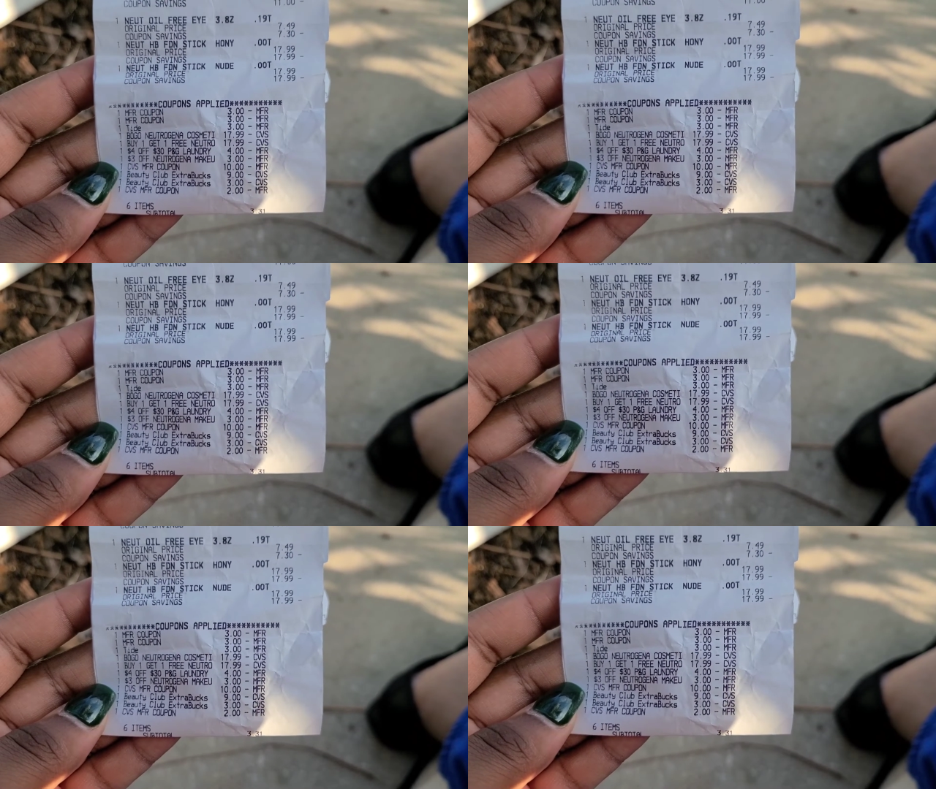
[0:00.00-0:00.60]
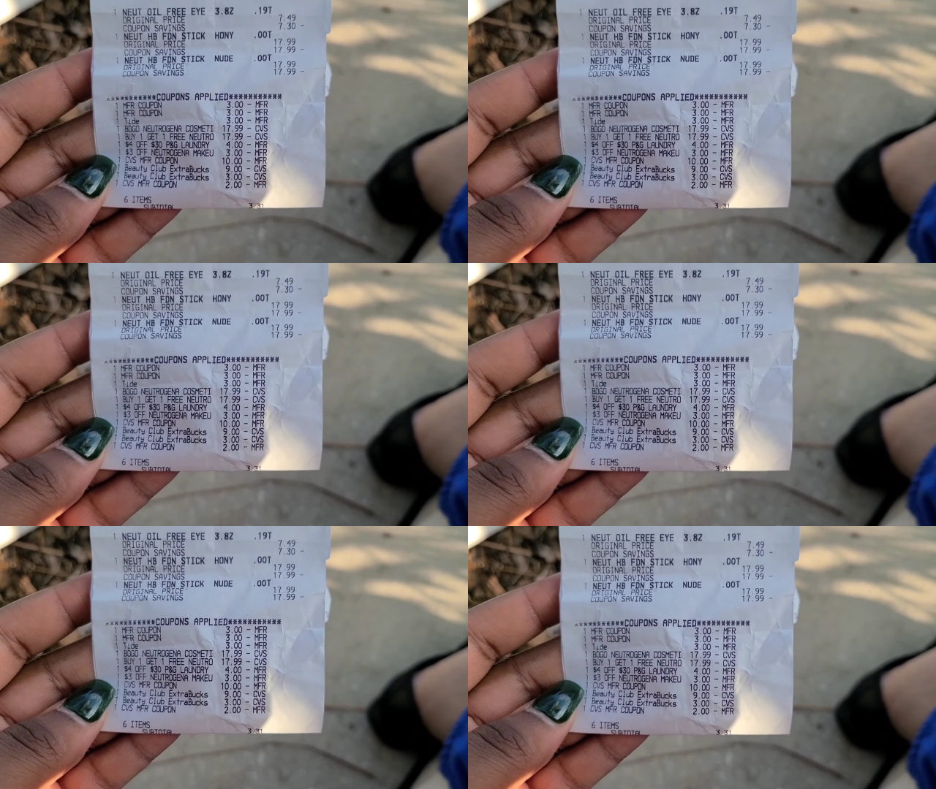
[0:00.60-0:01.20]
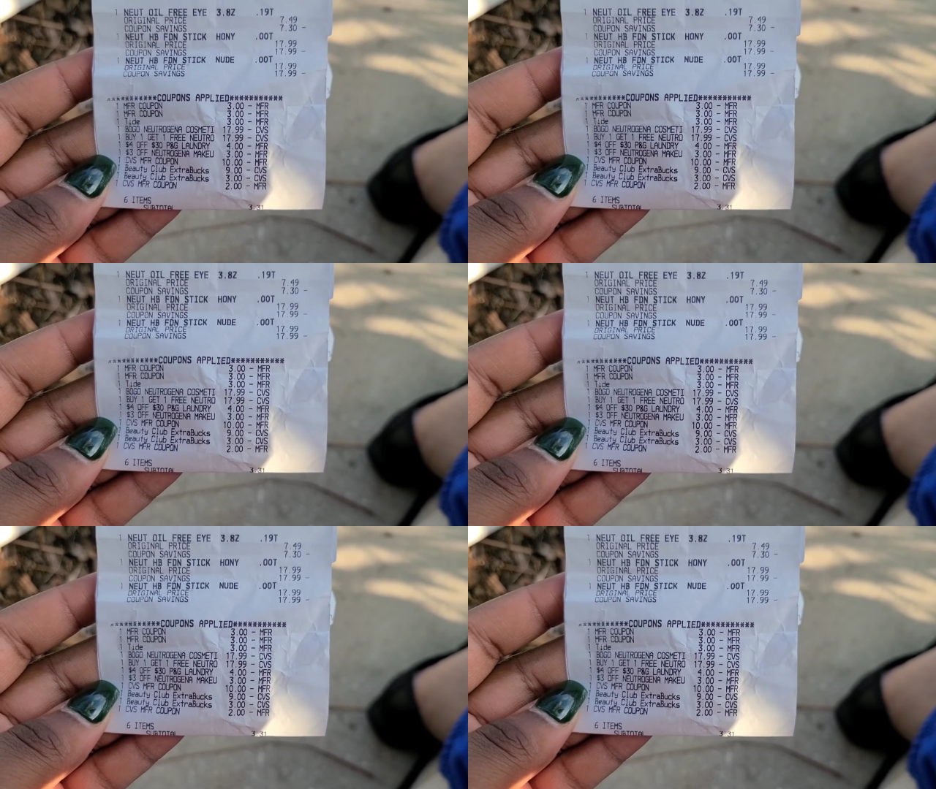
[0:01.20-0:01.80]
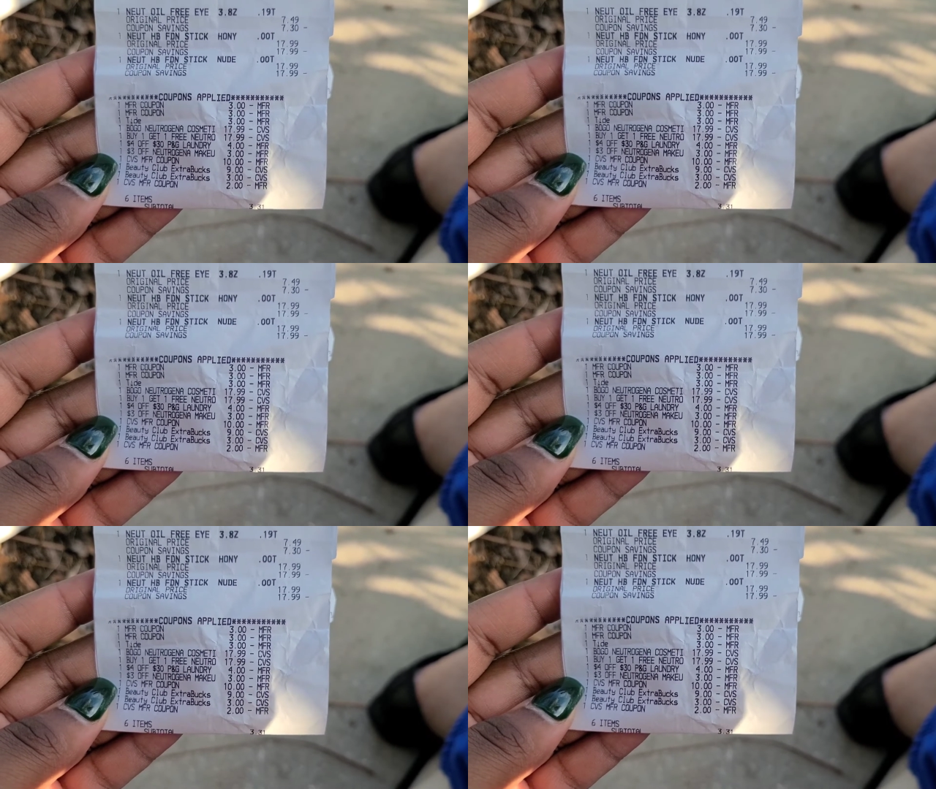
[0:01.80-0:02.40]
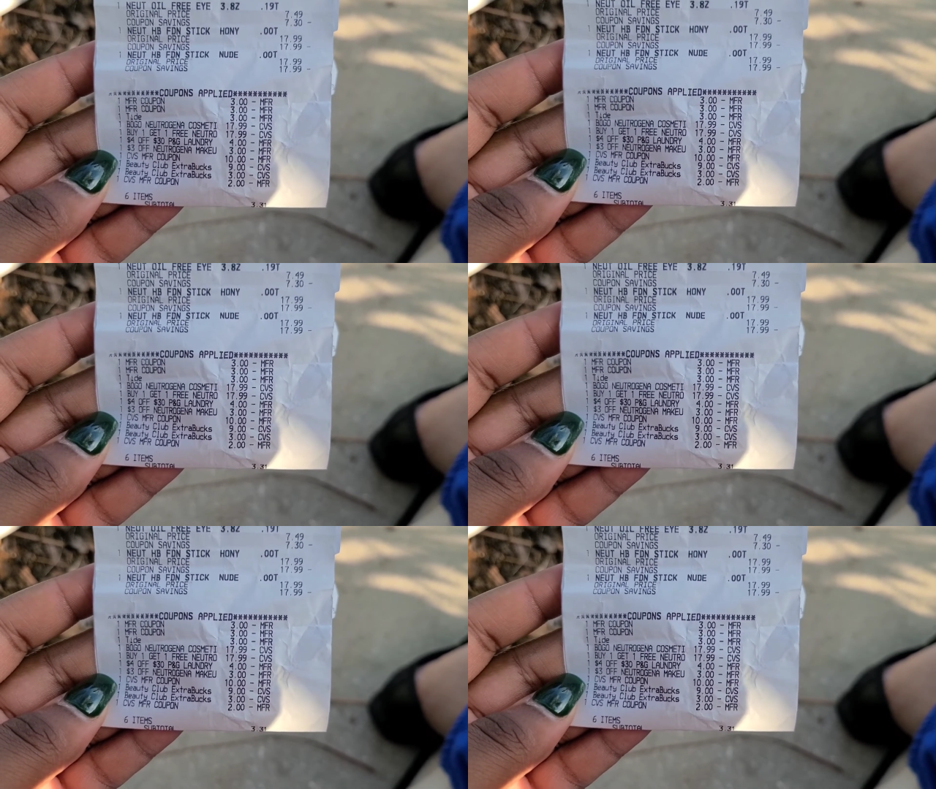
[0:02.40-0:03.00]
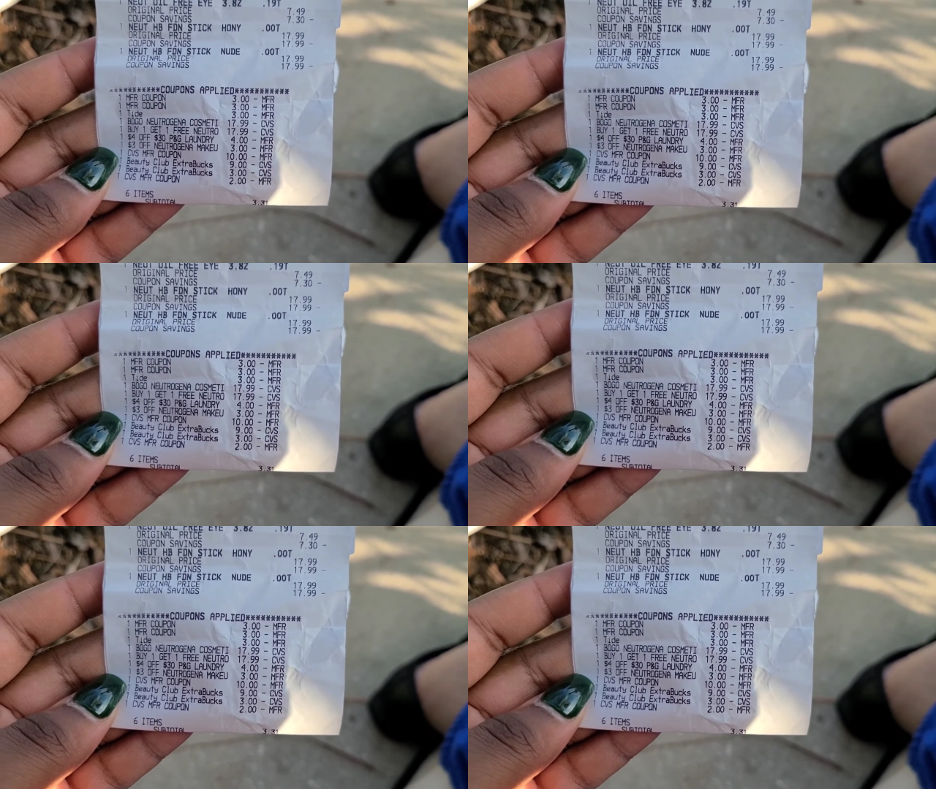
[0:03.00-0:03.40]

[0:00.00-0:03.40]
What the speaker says: [unreadable: no face in view]